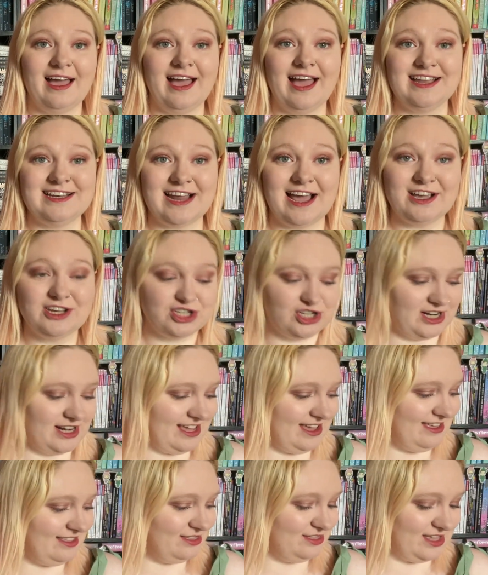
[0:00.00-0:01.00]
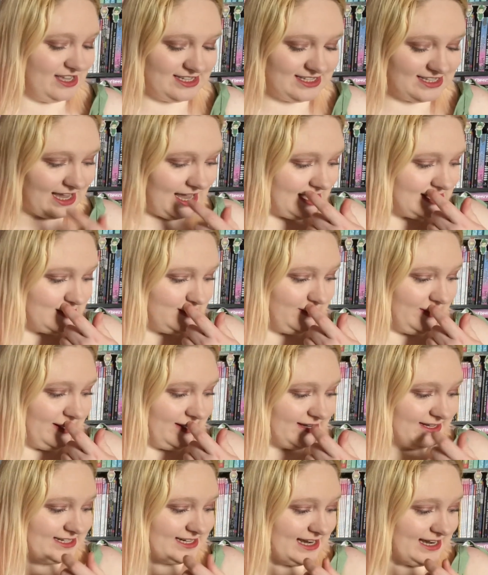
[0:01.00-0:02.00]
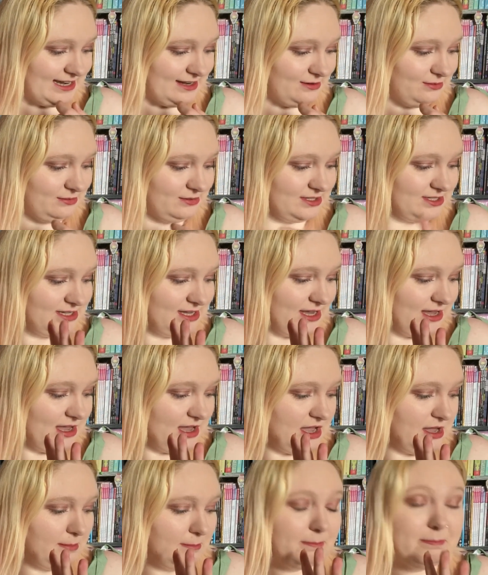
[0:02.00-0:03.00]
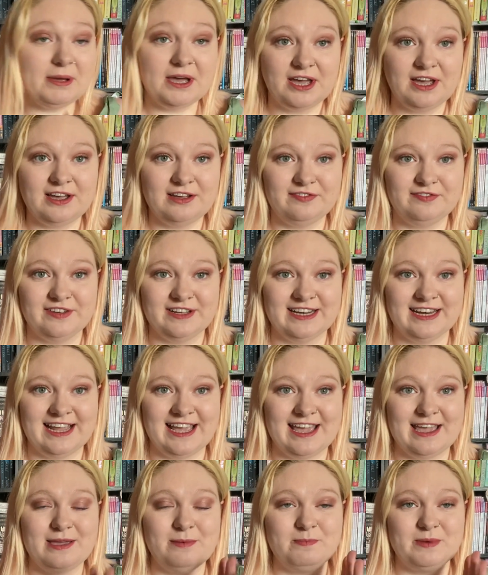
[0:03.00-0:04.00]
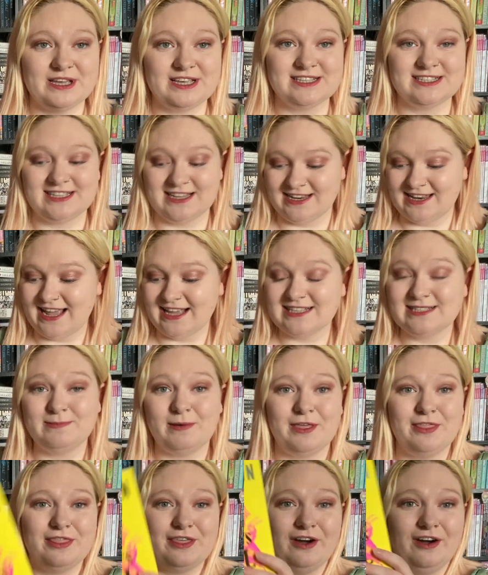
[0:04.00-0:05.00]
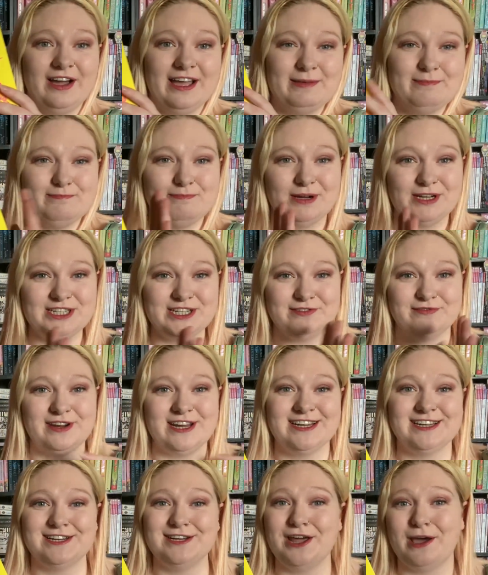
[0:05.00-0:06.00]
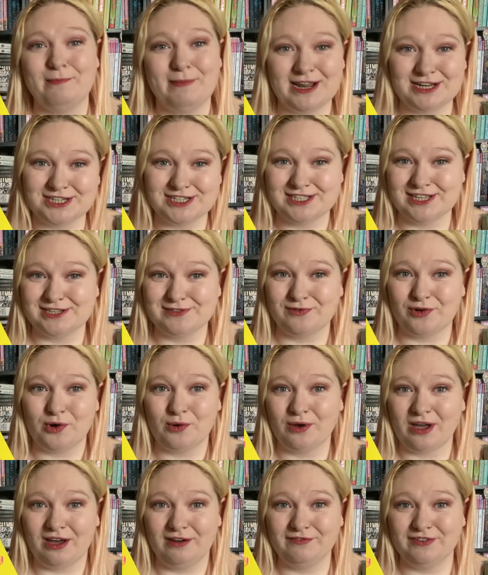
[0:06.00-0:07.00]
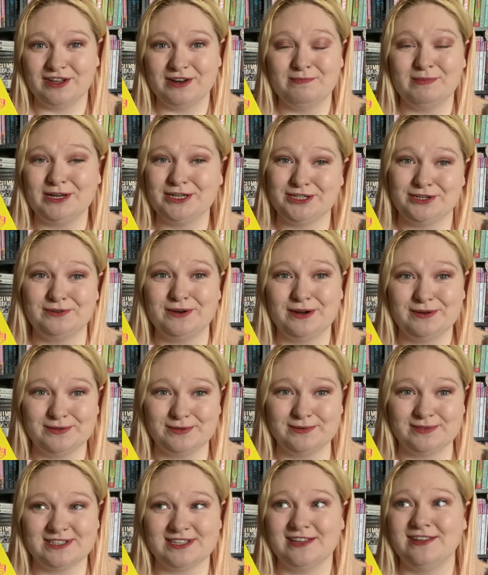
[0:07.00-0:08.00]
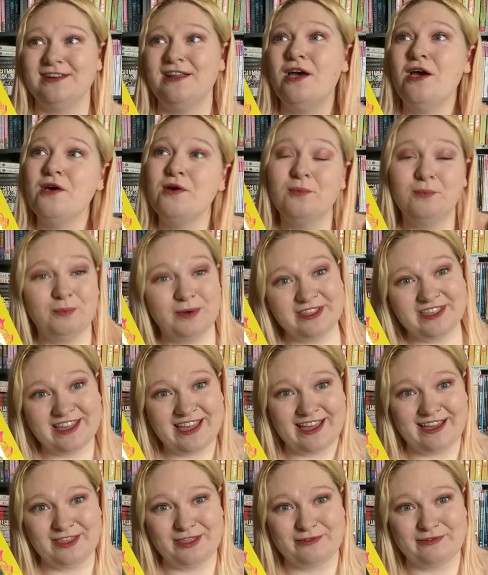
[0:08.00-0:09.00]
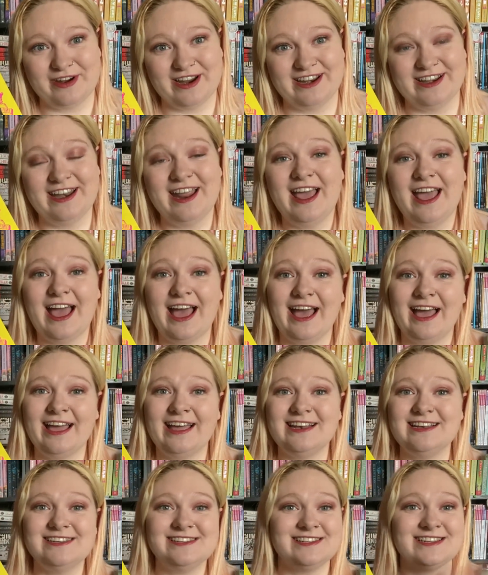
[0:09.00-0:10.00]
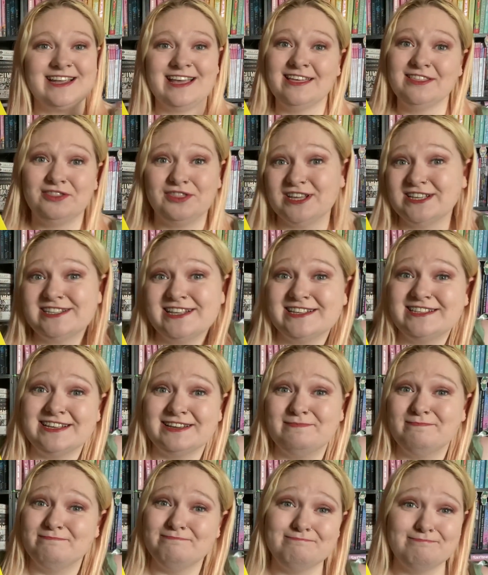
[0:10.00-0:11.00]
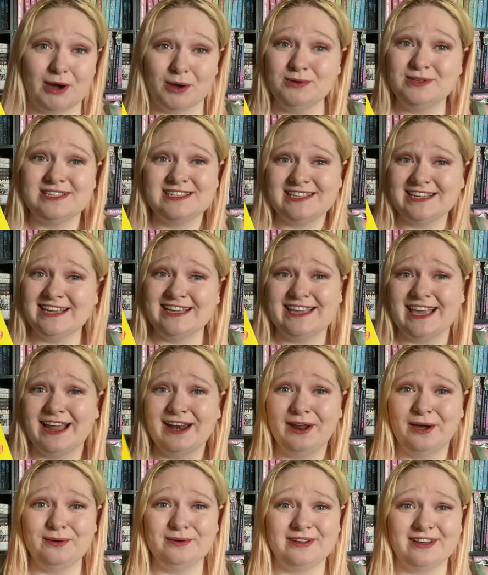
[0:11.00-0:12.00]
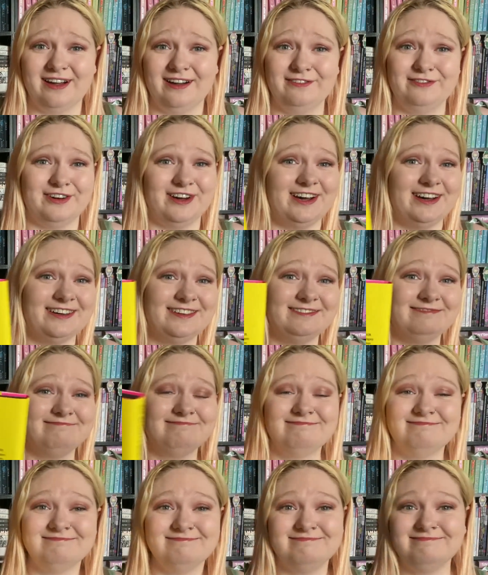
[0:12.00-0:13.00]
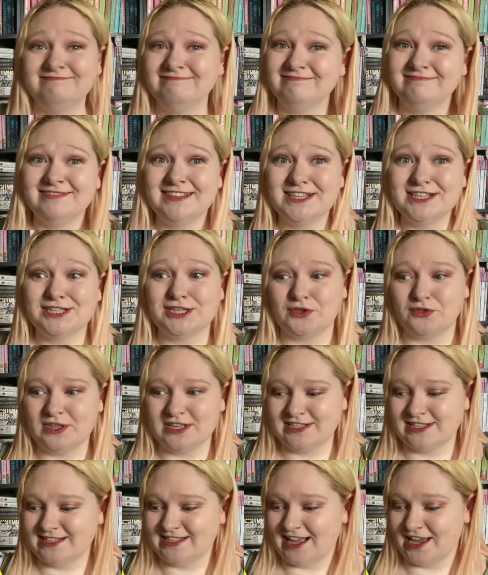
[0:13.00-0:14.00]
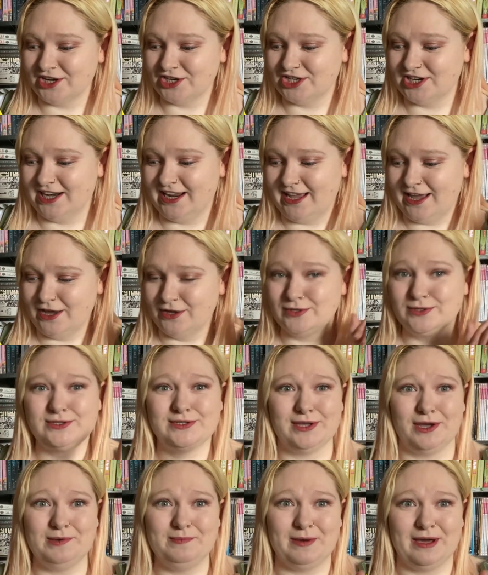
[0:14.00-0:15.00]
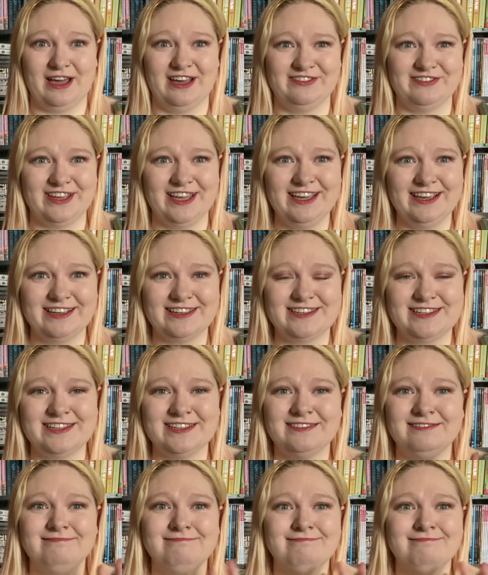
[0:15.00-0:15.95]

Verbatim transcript: And actually, this has worked out perfectly because next month I'm buddy reading Her Majesty's Royal Coven by Juno Dawson with Catherine and this is a mostly yellow cover. So this is actually so perfect.